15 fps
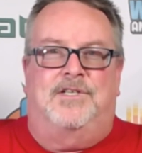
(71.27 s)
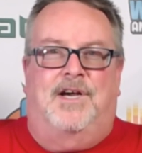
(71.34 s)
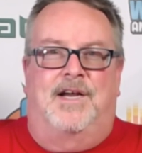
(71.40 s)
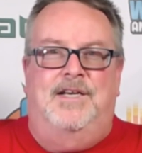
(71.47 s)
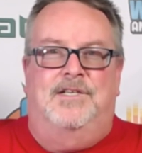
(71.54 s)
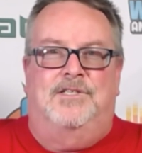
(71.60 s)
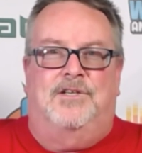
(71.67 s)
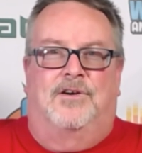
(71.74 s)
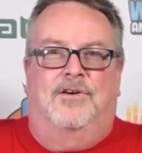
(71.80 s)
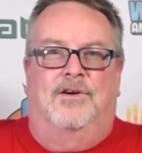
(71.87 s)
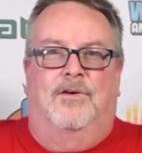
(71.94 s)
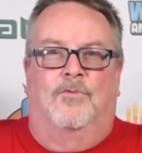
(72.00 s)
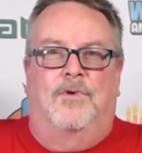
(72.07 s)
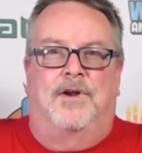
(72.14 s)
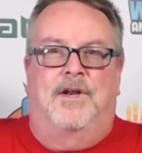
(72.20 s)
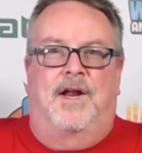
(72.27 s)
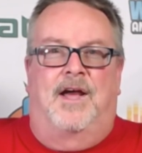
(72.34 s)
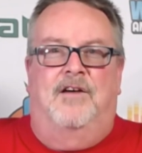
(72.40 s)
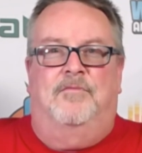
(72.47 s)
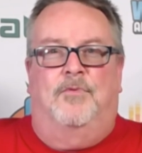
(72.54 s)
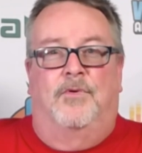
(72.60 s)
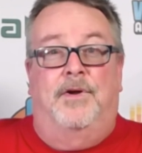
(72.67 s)
Titans are a
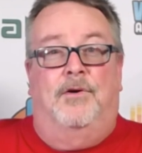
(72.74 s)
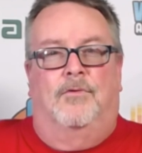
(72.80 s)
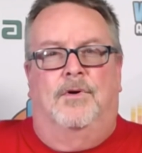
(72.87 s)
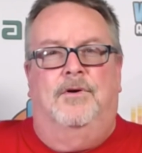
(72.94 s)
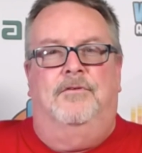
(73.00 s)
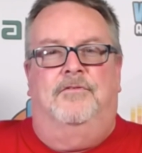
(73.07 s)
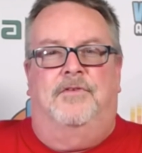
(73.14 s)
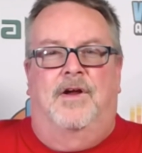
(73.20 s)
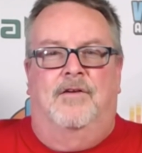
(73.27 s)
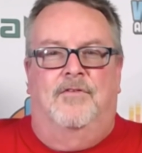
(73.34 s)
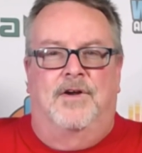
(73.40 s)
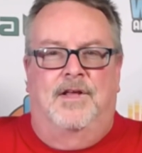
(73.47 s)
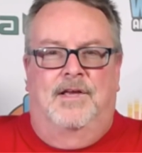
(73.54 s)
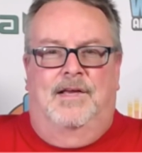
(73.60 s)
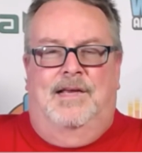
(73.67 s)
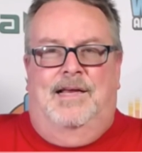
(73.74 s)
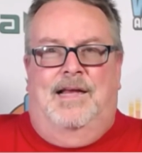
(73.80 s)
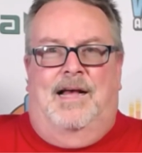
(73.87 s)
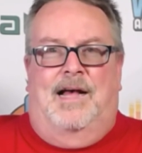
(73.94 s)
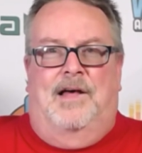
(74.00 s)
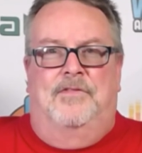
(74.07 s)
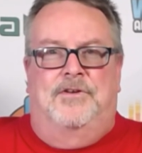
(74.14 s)
1.5-point road favorite.
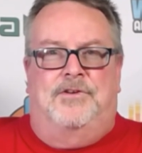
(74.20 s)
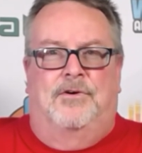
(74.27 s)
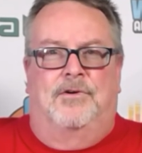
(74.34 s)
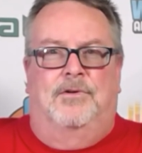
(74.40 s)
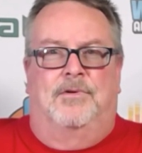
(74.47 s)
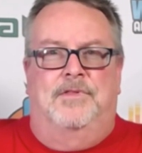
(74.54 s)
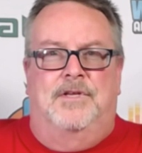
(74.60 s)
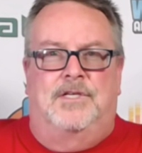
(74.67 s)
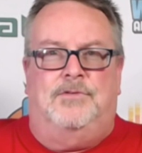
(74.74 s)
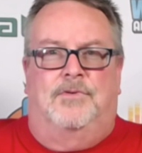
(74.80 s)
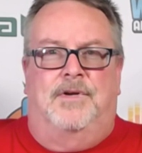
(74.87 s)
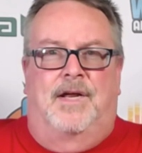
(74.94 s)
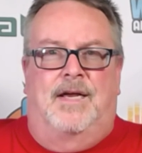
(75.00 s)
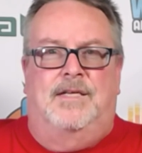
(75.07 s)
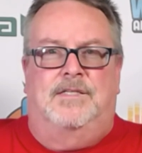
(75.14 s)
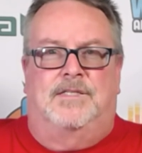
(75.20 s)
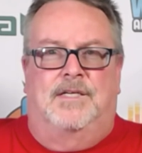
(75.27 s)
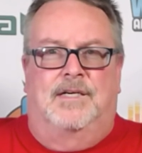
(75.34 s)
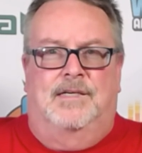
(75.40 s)
The total in this one has